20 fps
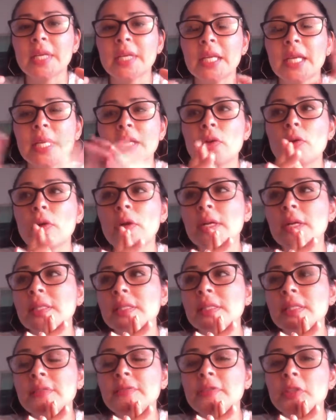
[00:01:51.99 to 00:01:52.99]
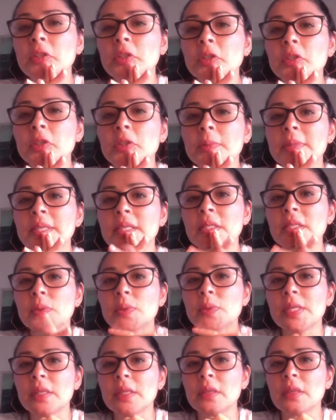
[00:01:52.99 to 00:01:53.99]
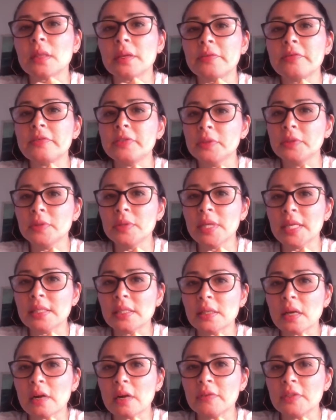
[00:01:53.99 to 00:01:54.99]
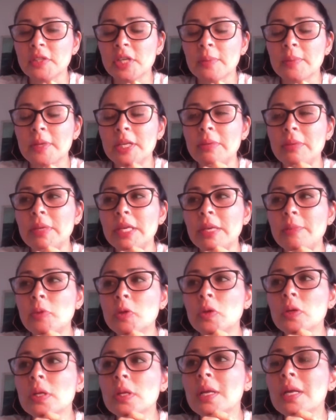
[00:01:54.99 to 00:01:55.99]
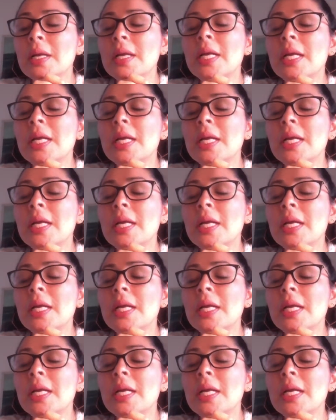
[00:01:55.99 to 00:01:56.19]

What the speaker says: And I know it's difficult because we love food as kapha dominant people,